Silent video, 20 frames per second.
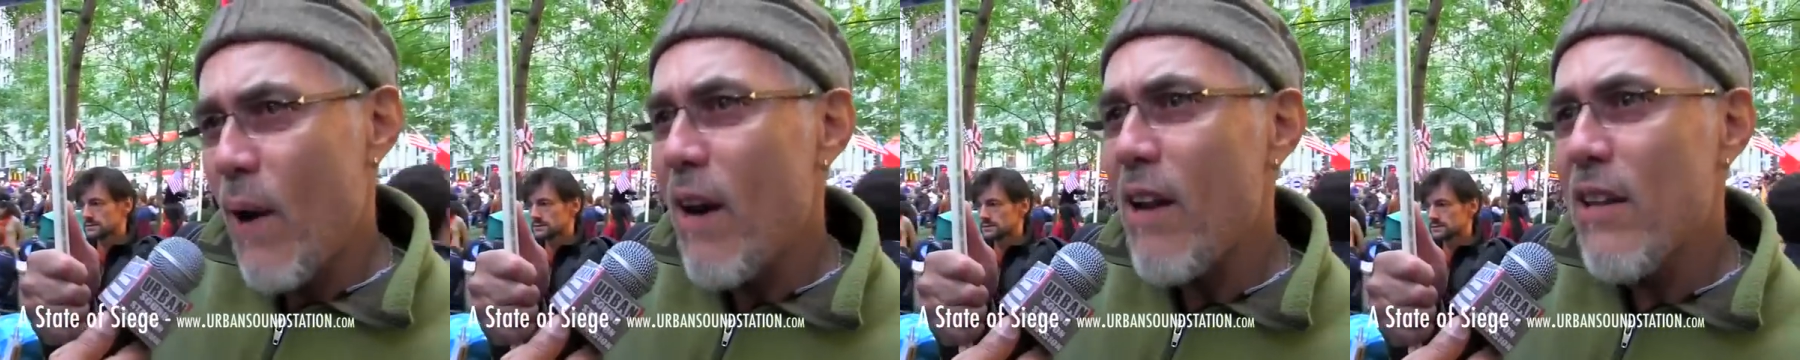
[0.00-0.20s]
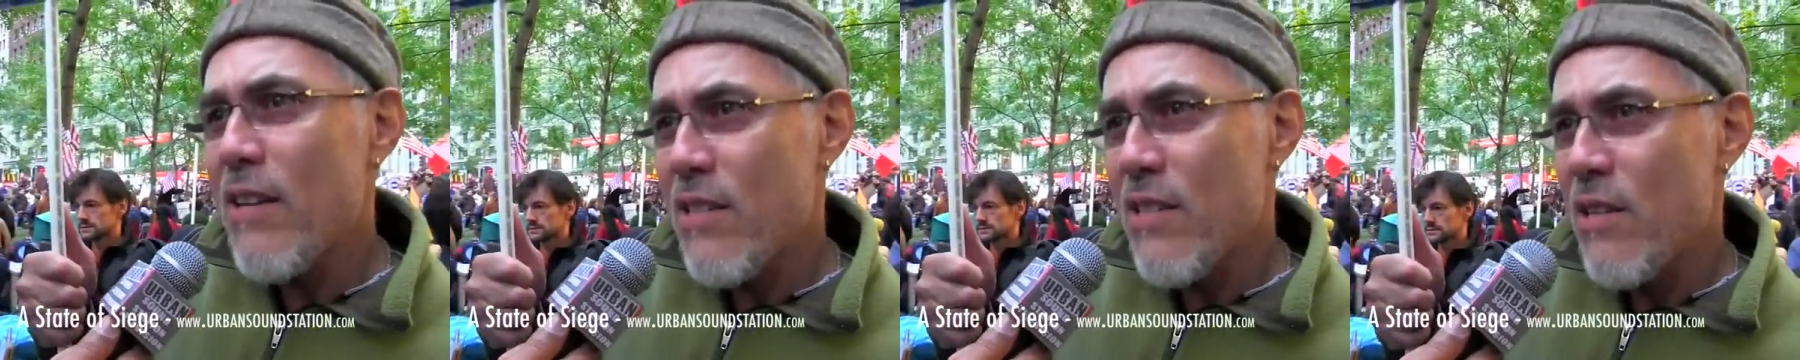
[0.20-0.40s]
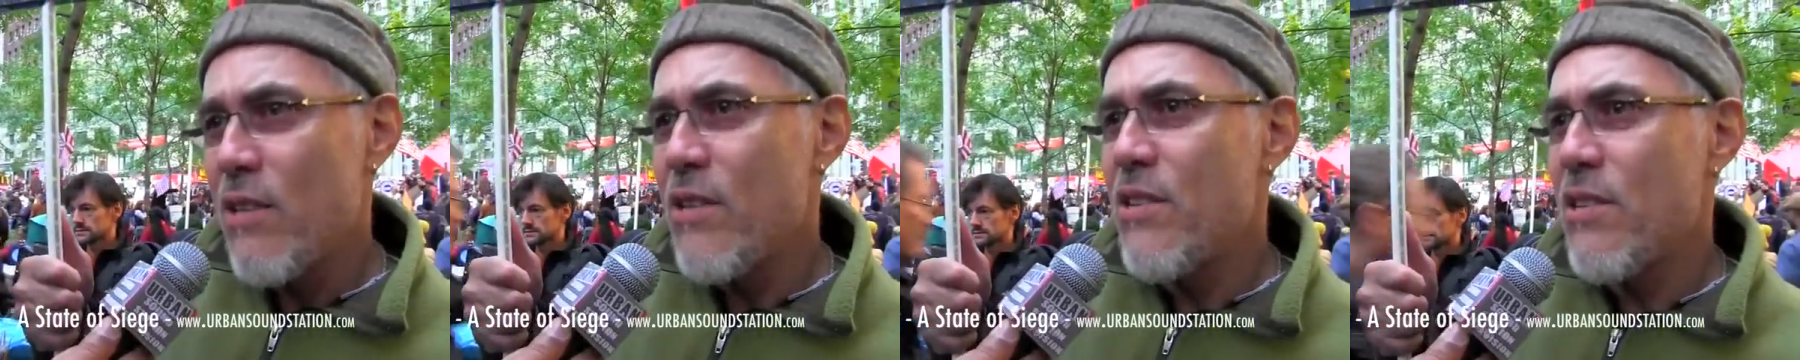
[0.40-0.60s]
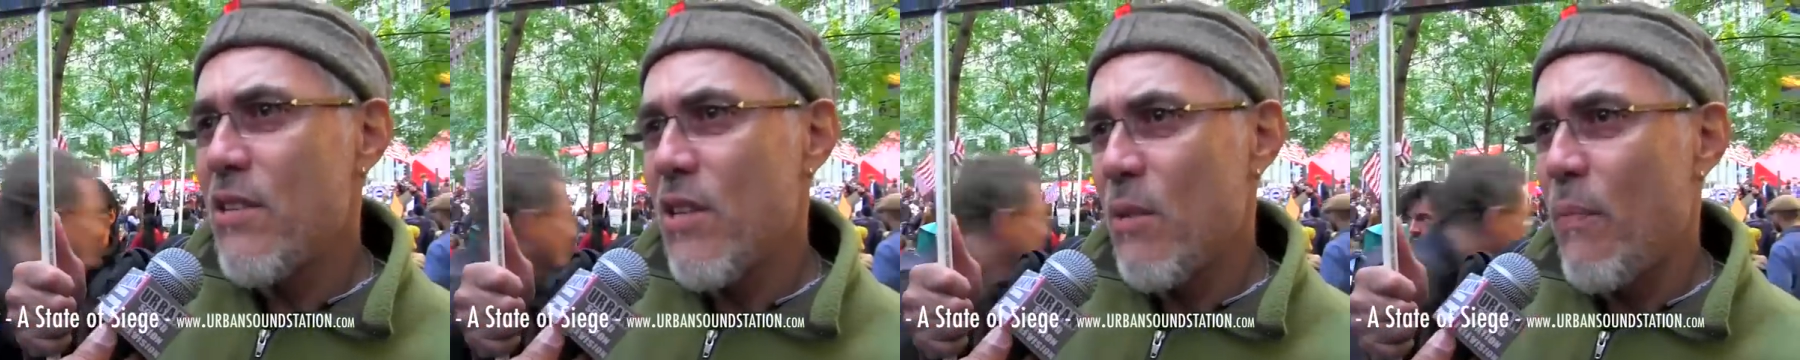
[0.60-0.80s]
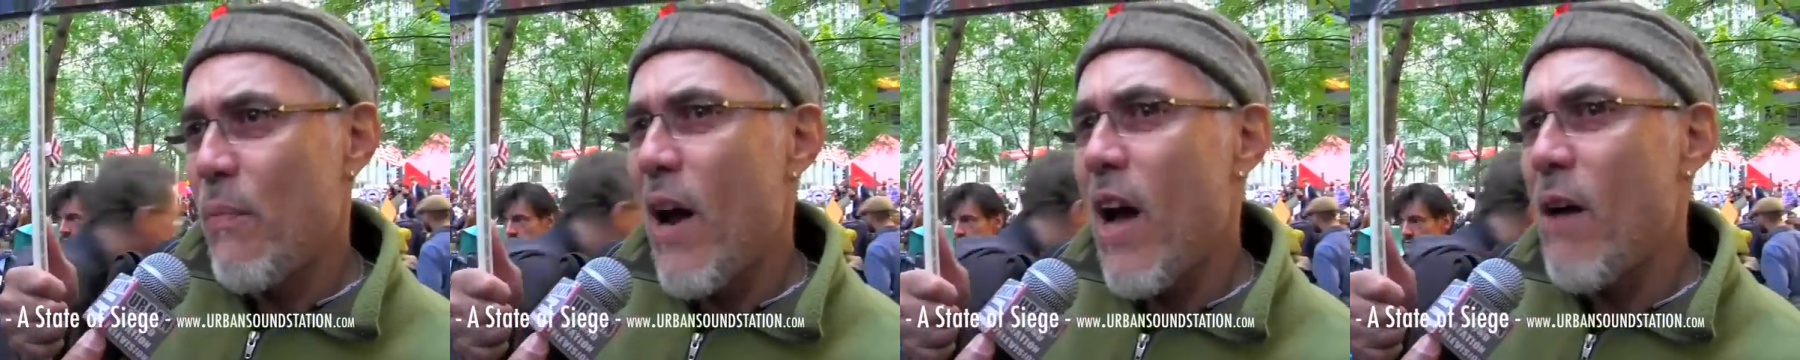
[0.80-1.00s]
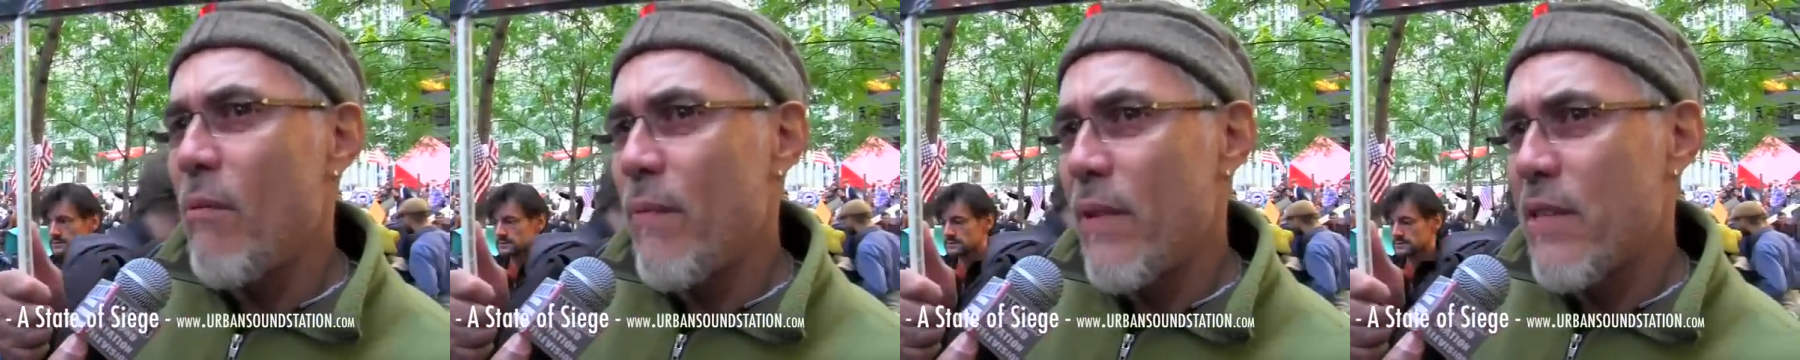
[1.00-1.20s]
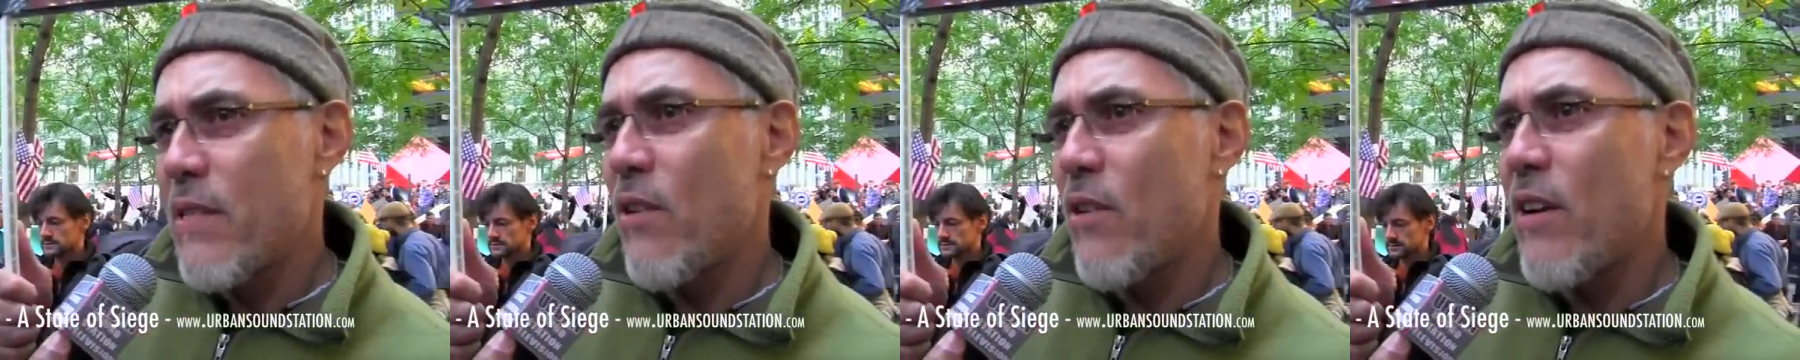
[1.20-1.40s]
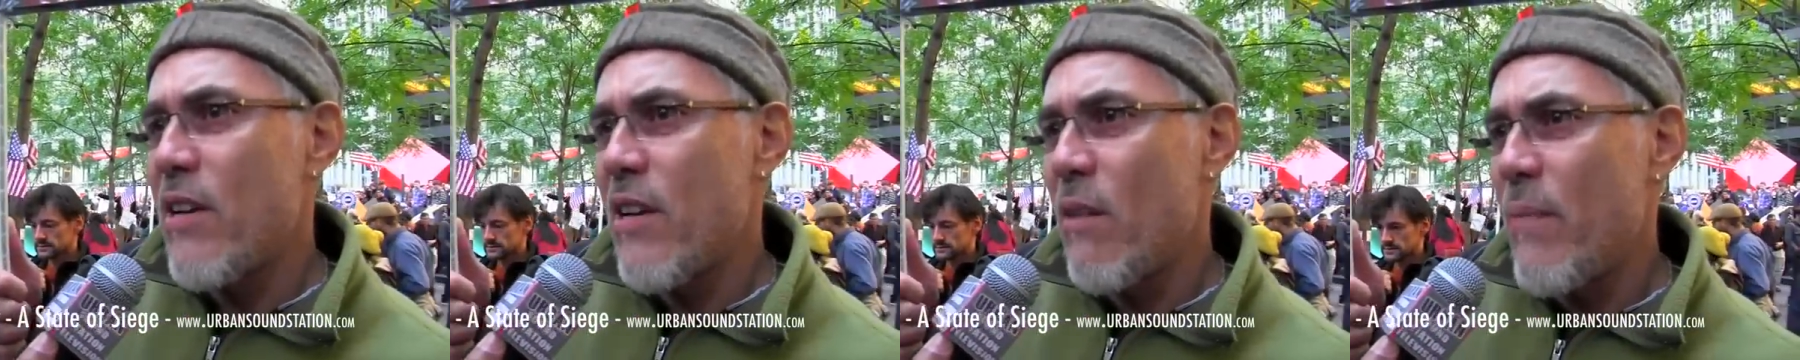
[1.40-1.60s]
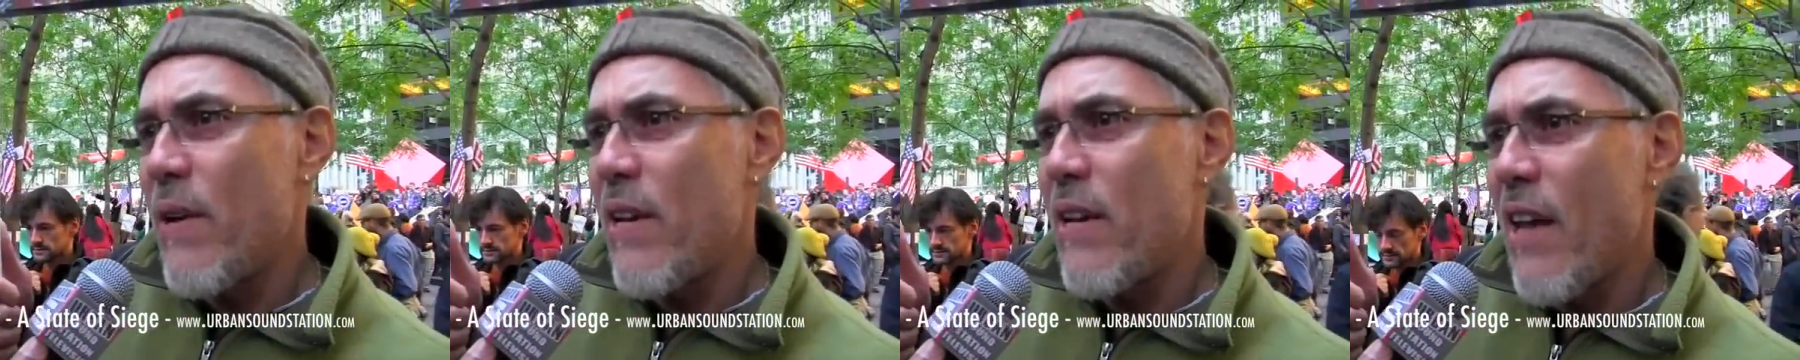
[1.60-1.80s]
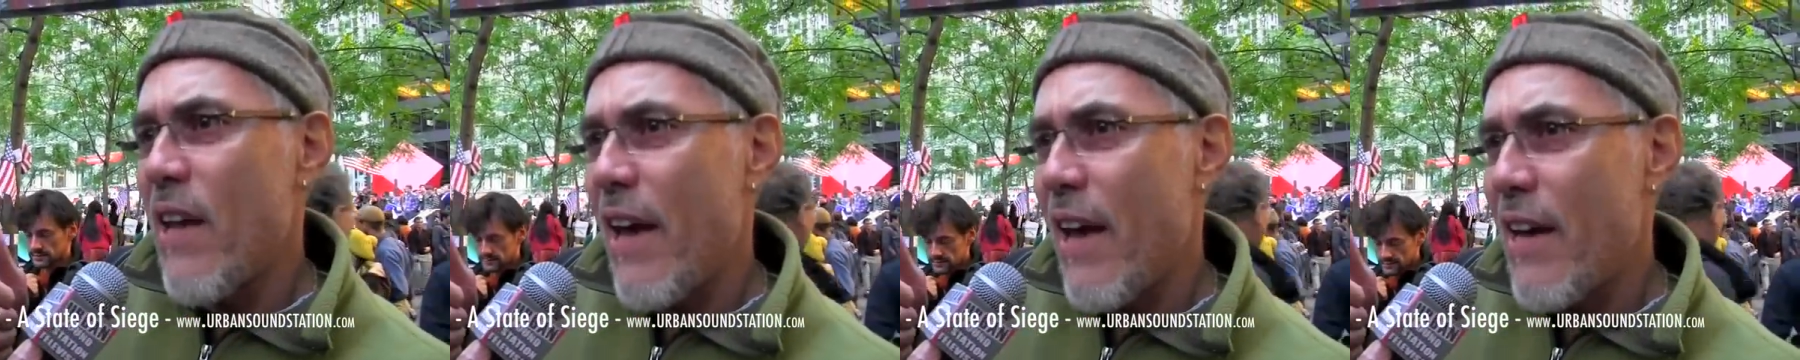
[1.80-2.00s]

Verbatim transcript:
Speaker 1: part of the solution to the problem is going to be to